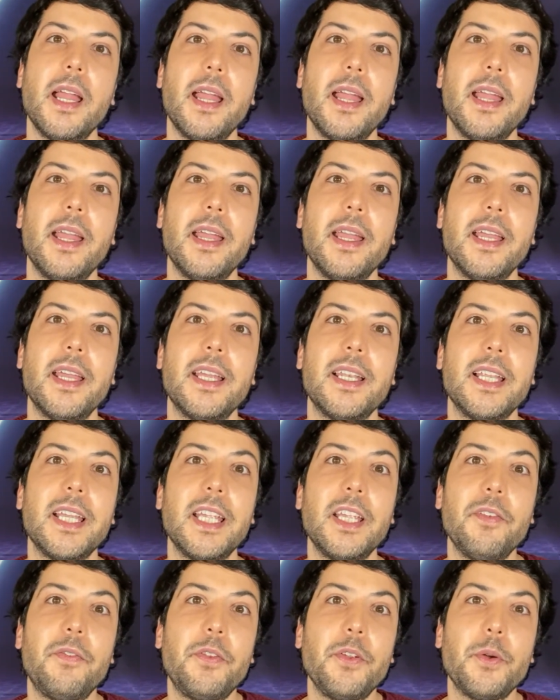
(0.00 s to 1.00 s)
And
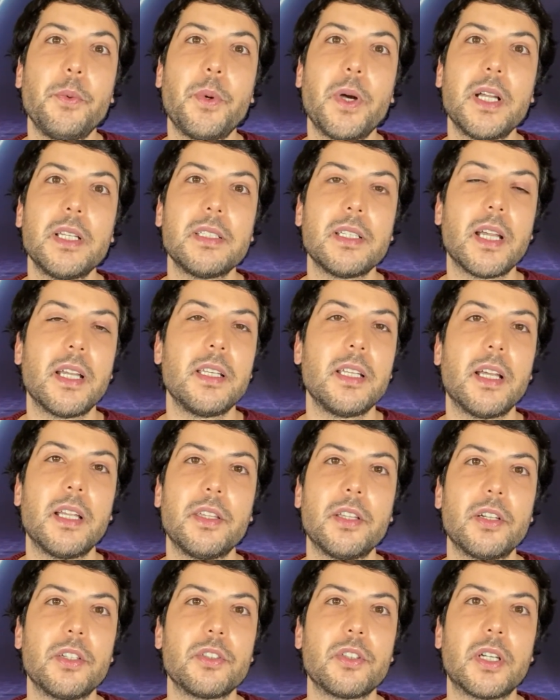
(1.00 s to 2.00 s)
if you want
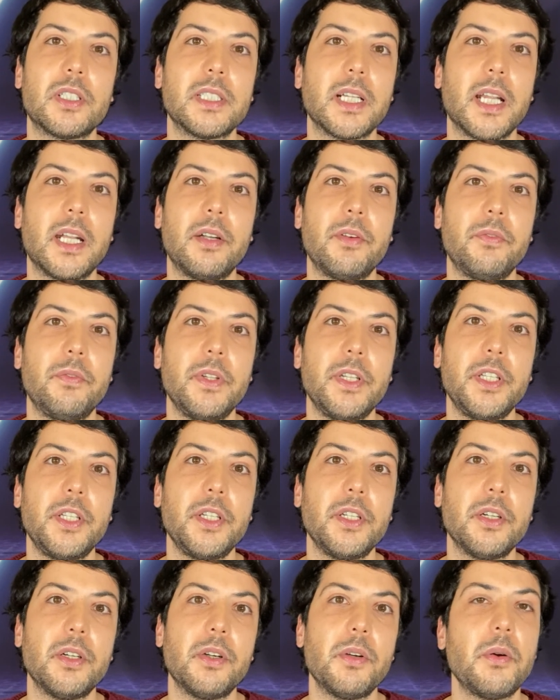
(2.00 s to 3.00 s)
another doll hair
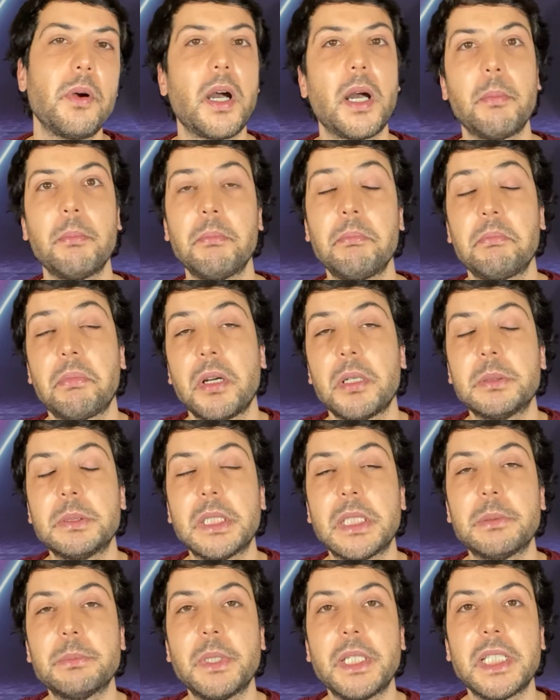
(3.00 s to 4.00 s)
video, probably
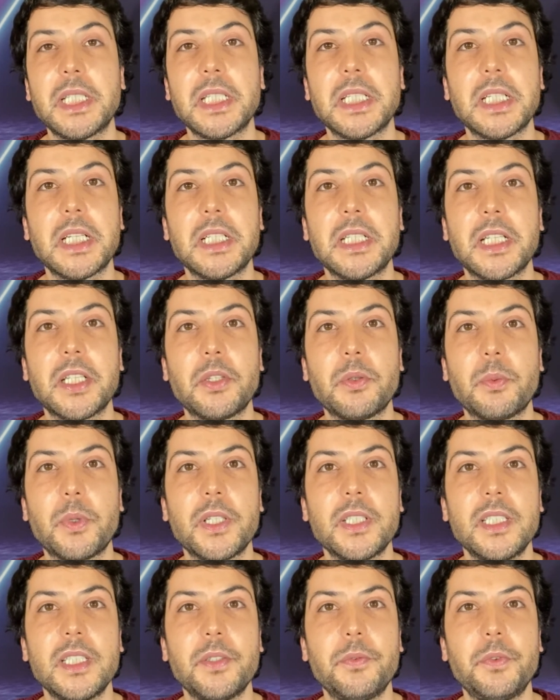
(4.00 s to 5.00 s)
I'll make it another one
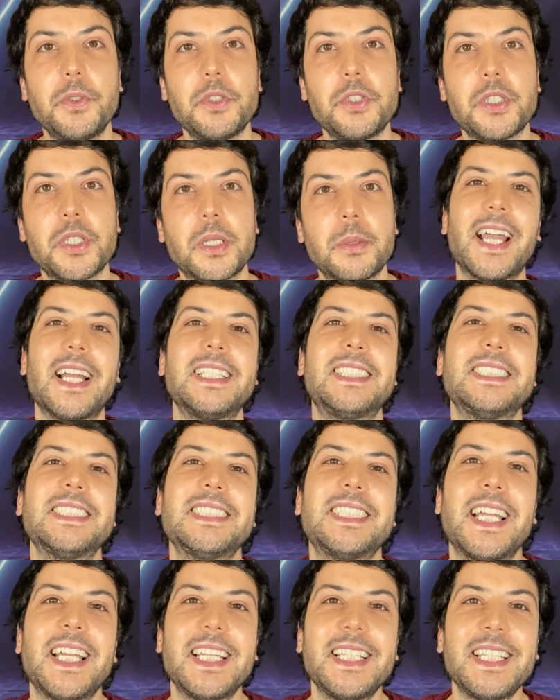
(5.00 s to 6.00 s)
in the future. Until
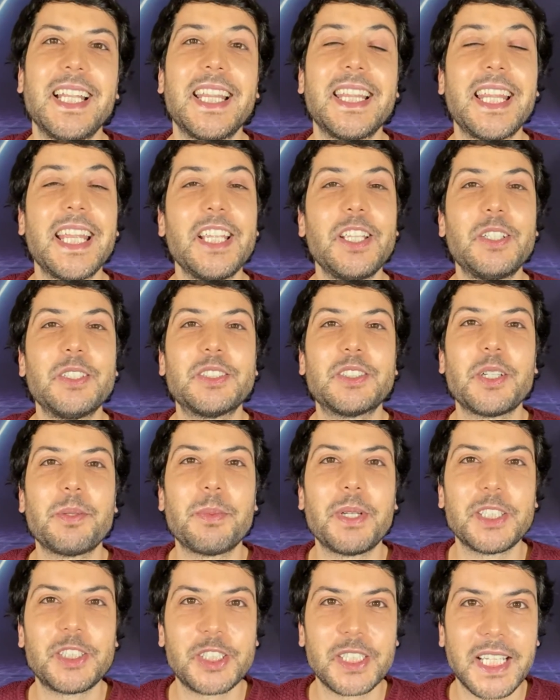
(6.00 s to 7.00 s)
then, thank you so
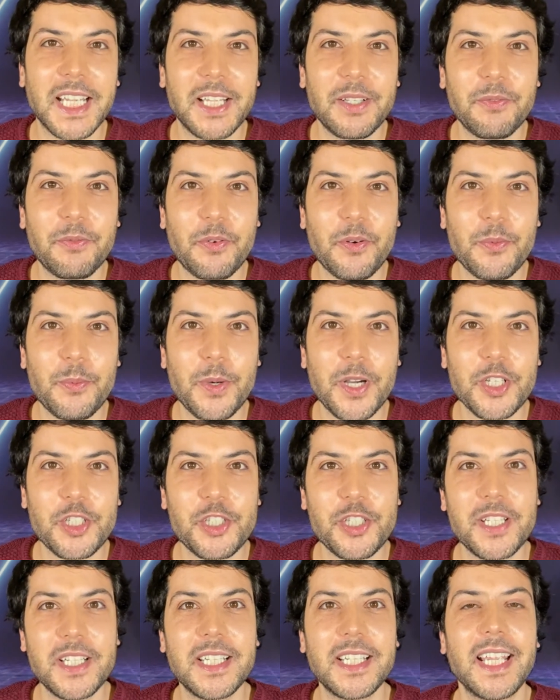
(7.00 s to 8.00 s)
much again for
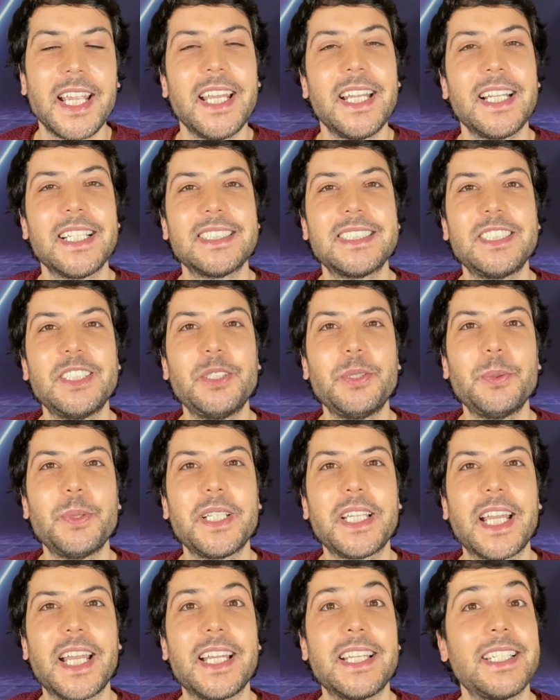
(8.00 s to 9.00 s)
watching and I'll see you
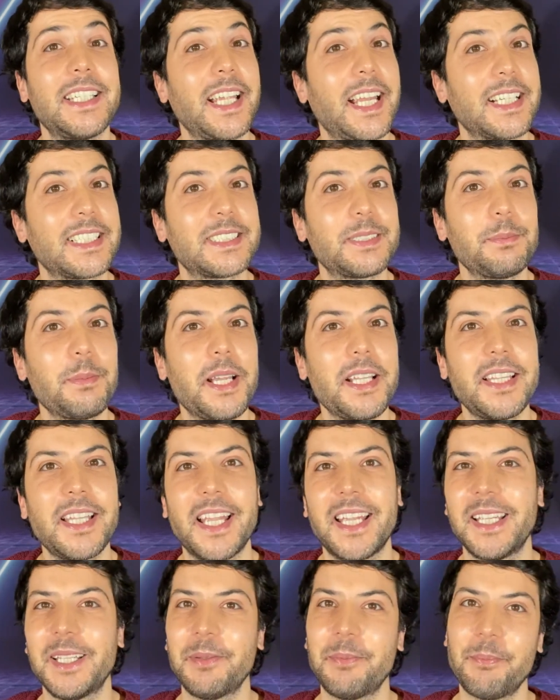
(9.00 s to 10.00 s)
again next
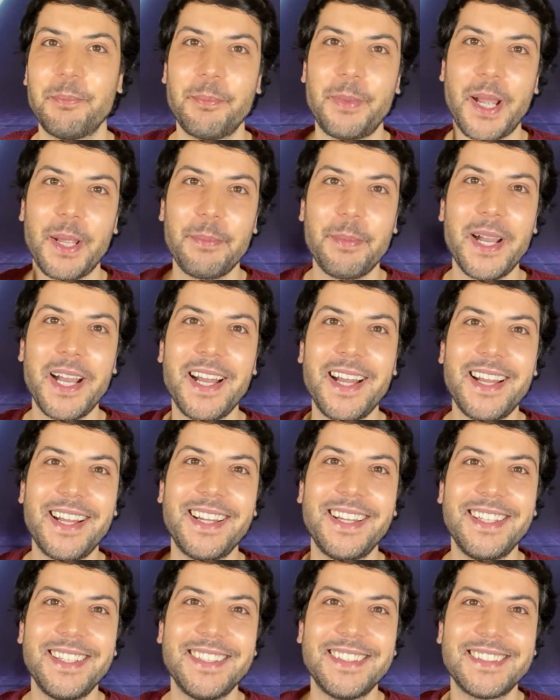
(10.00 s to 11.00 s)
Monday. Bye
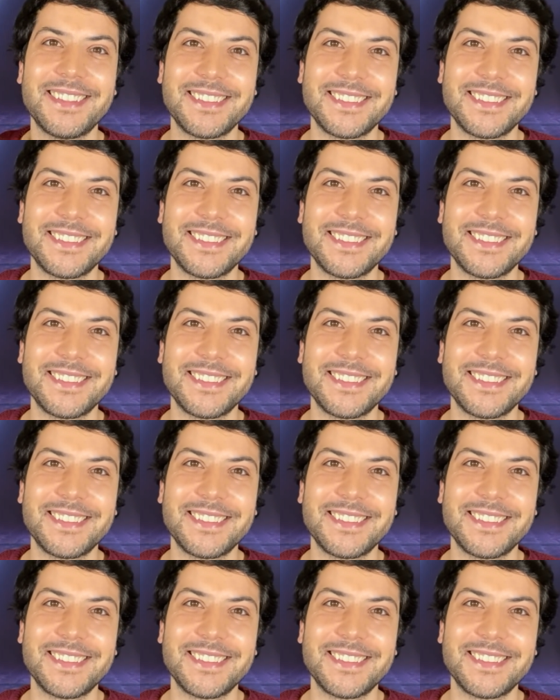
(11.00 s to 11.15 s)
bye!